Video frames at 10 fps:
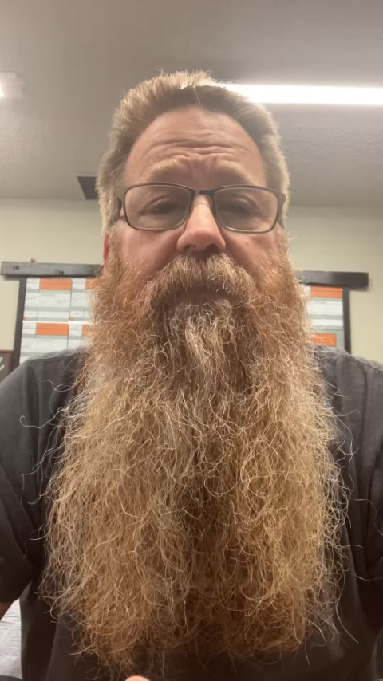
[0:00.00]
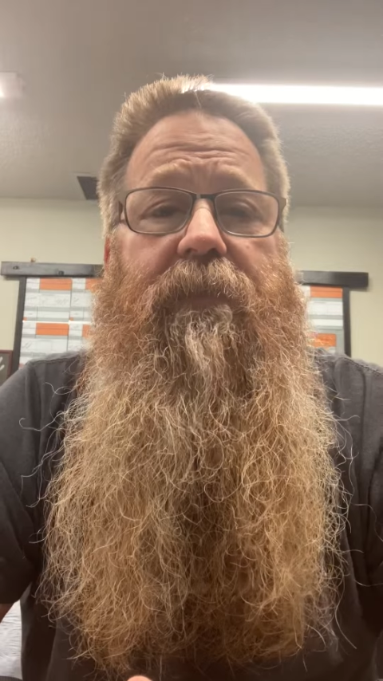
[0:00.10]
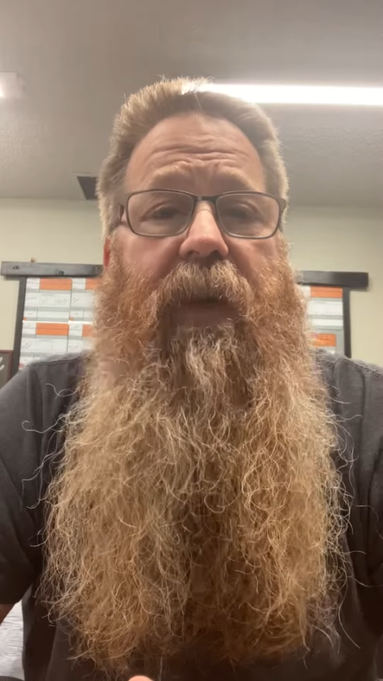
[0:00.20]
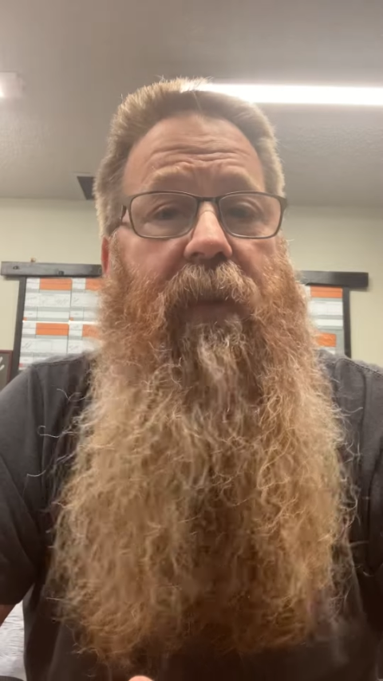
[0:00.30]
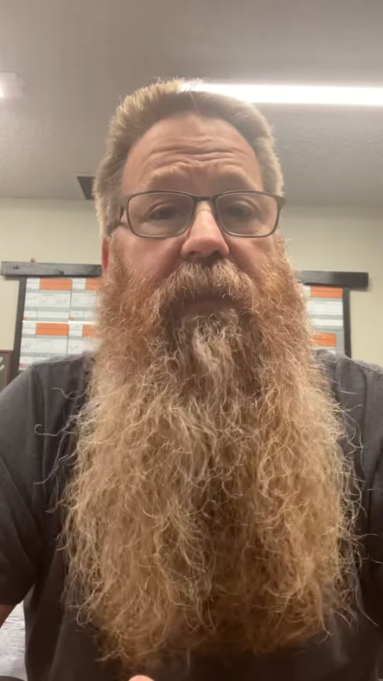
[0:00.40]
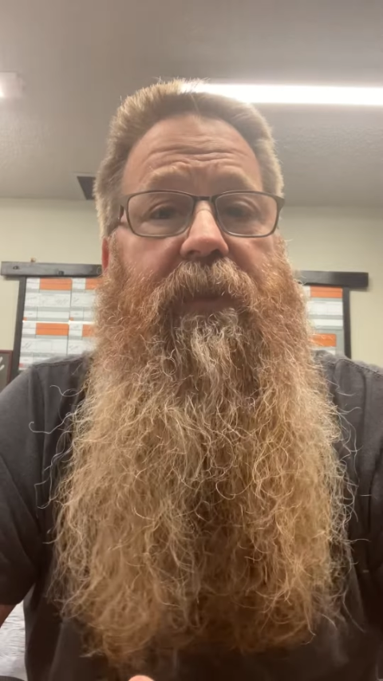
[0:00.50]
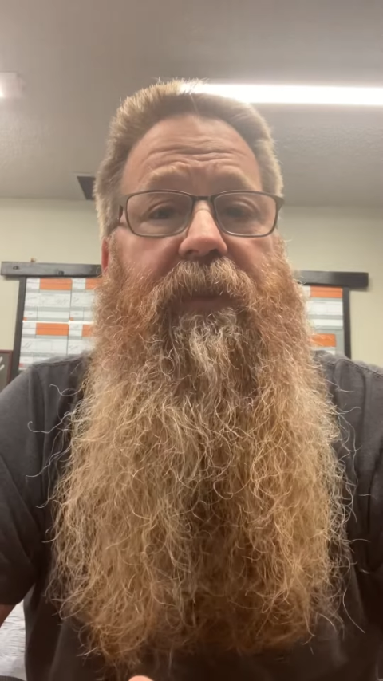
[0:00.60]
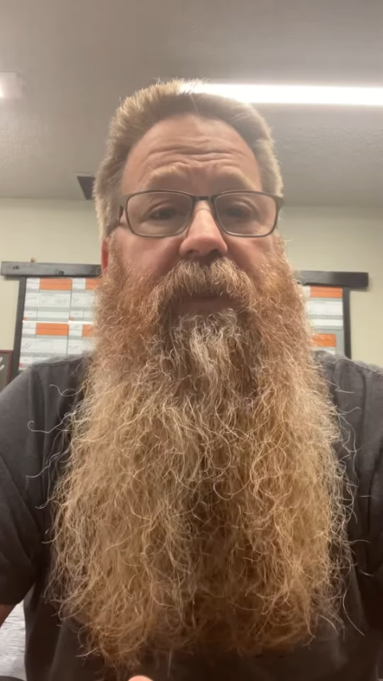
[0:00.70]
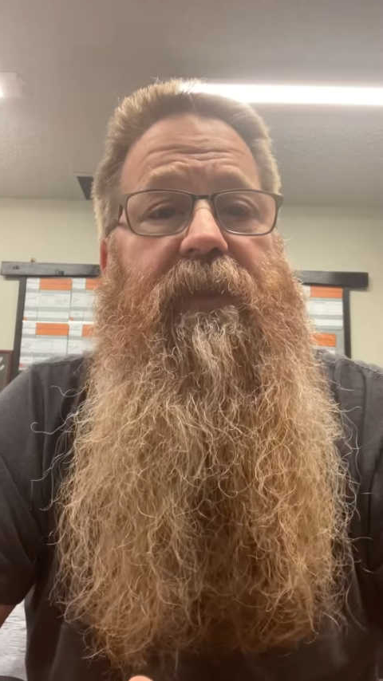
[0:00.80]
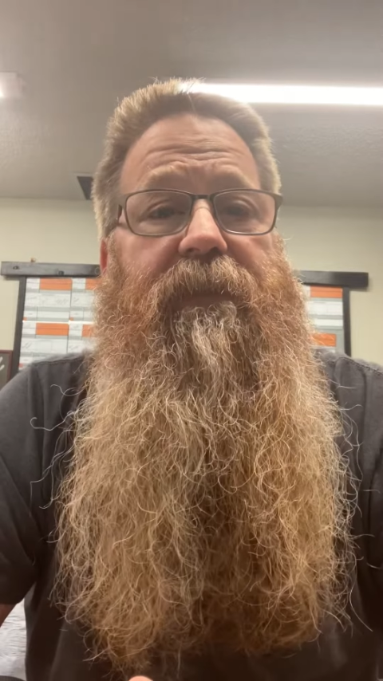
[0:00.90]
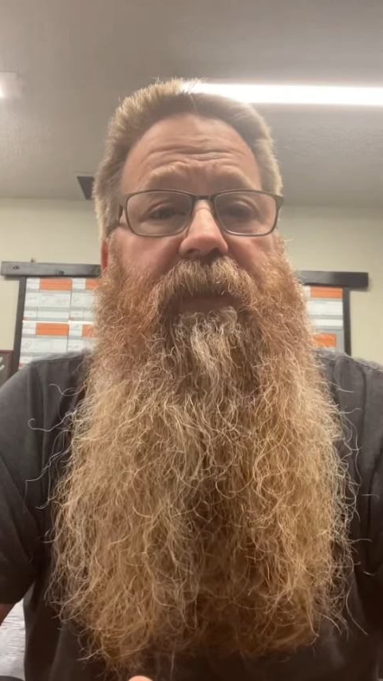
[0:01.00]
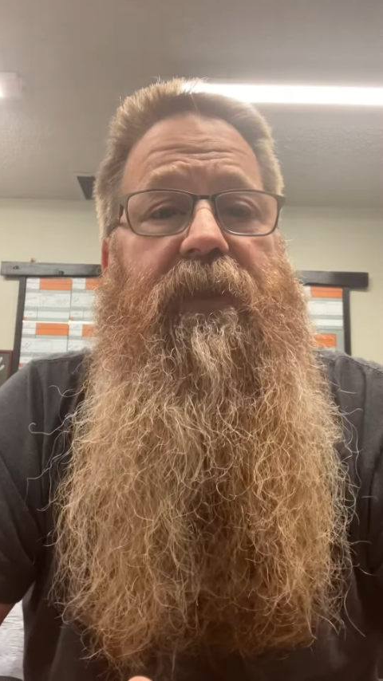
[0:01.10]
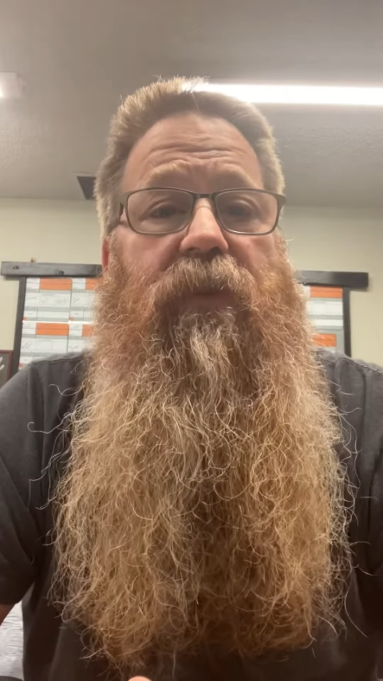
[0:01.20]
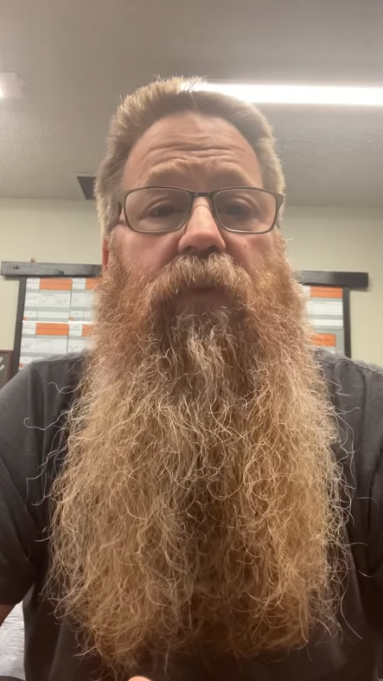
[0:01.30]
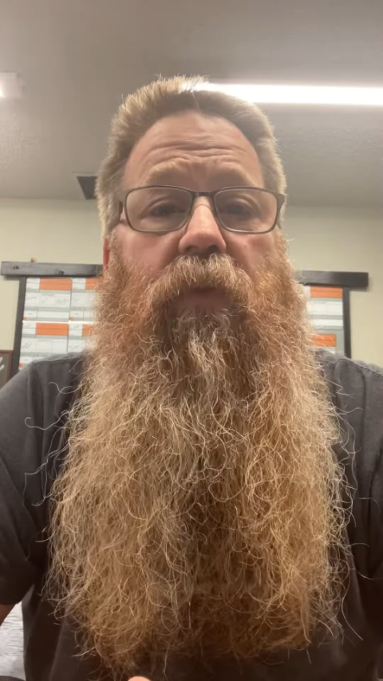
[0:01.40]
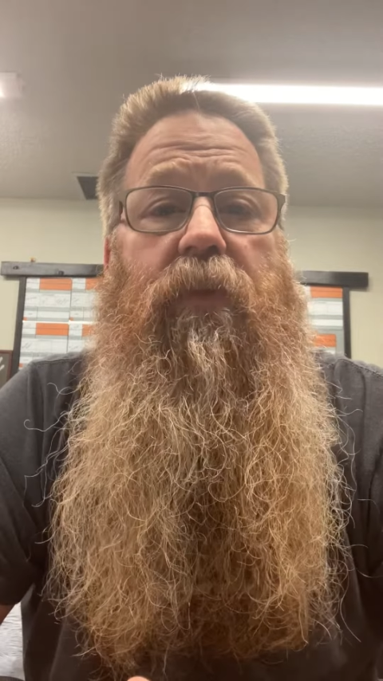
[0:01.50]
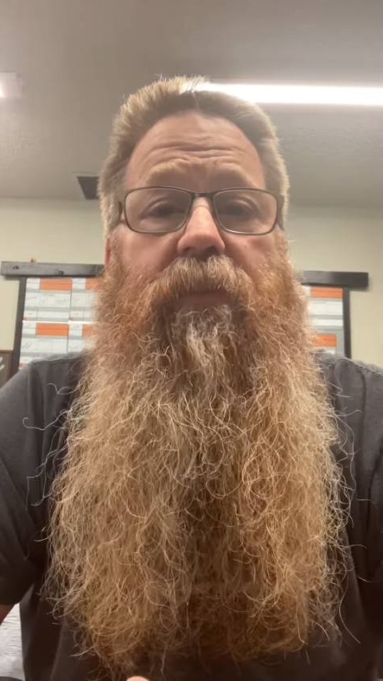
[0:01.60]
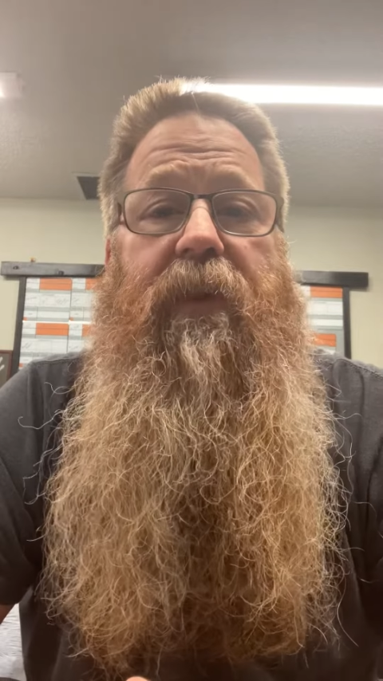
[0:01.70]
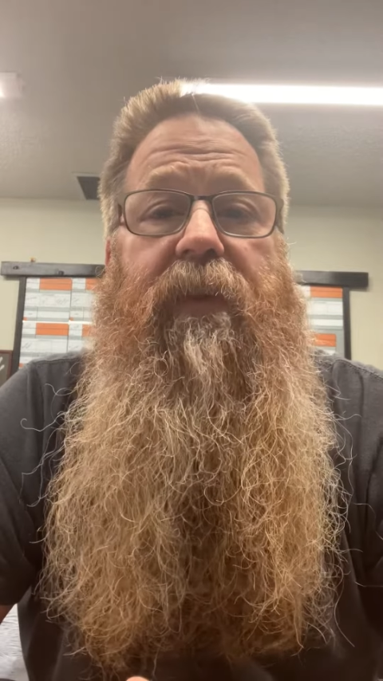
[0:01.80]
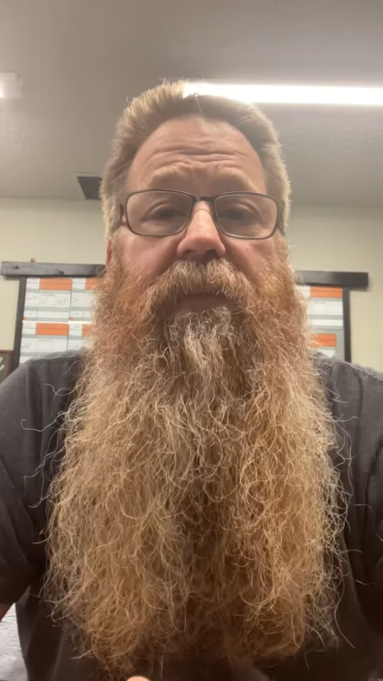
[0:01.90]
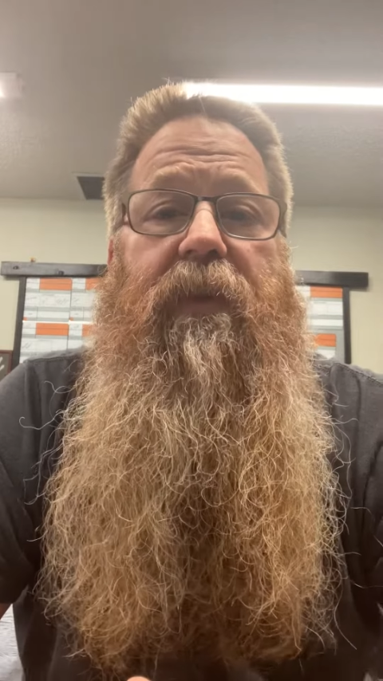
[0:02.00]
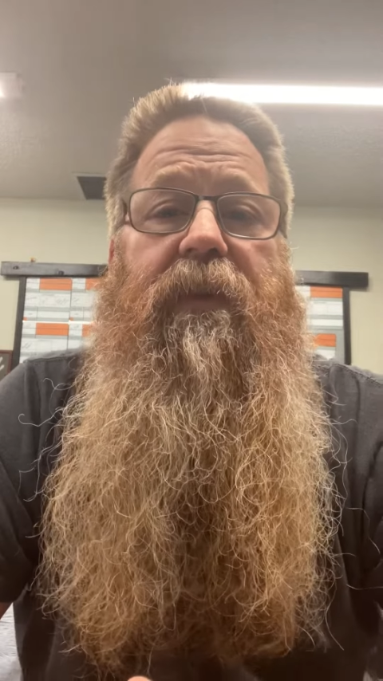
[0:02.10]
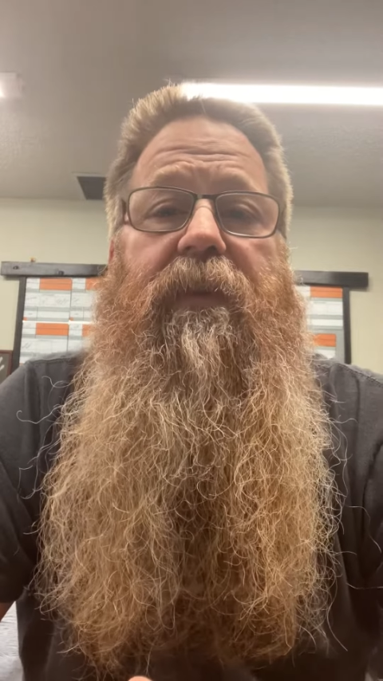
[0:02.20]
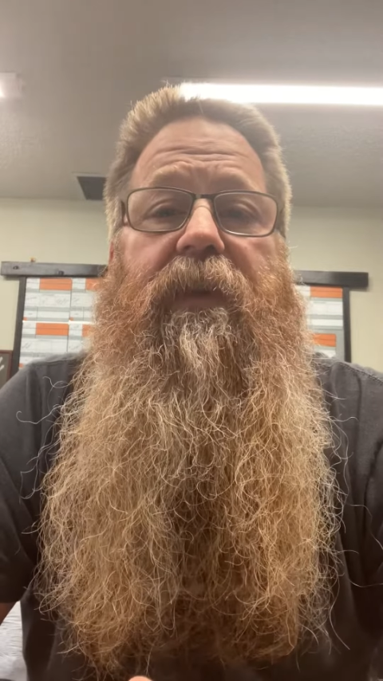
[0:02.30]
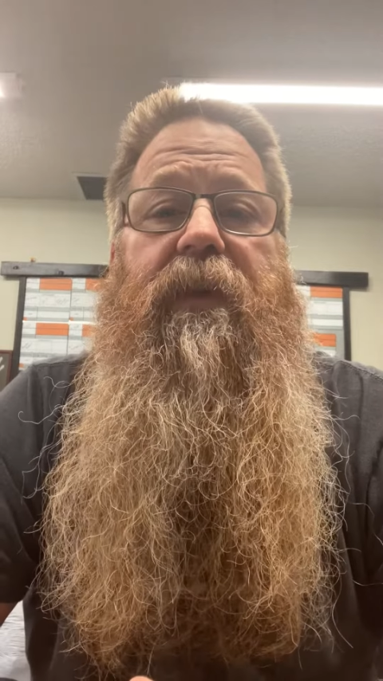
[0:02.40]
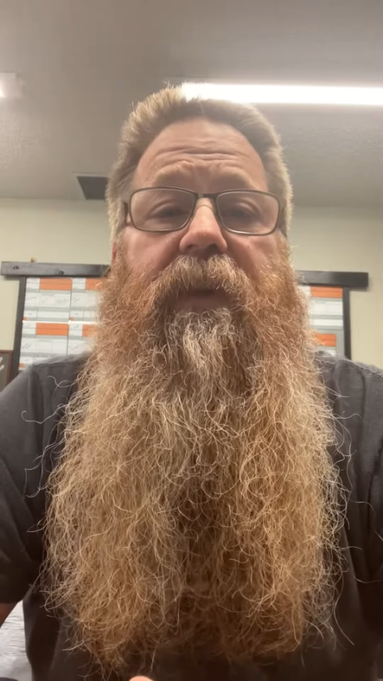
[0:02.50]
How much does the physical world play a part